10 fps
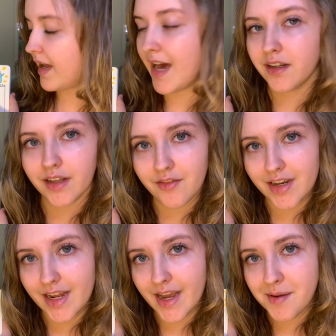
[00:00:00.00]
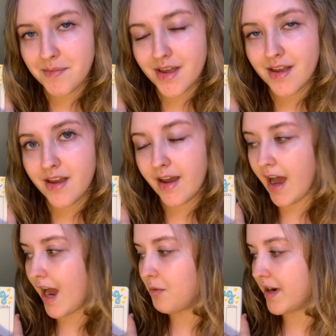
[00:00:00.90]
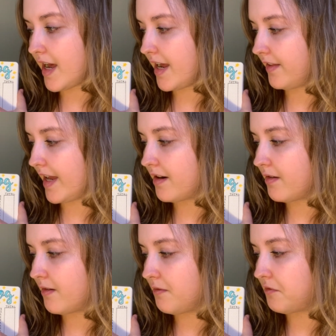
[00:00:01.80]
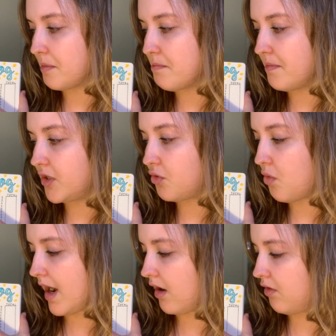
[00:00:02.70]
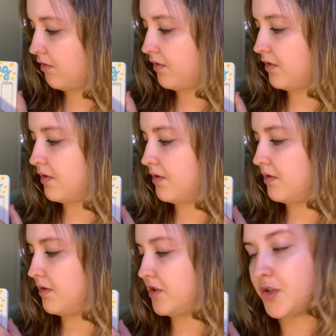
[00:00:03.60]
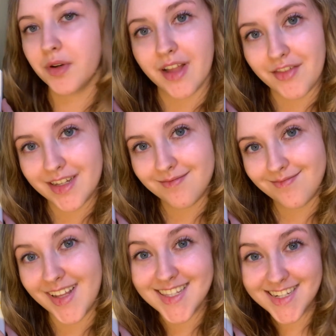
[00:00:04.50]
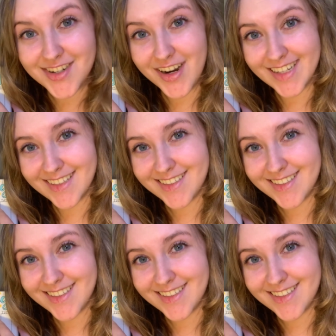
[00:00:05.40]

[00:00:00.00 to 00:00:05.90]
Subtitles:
at 11 a.m., I would highlight from 12 to 11. Let's get started.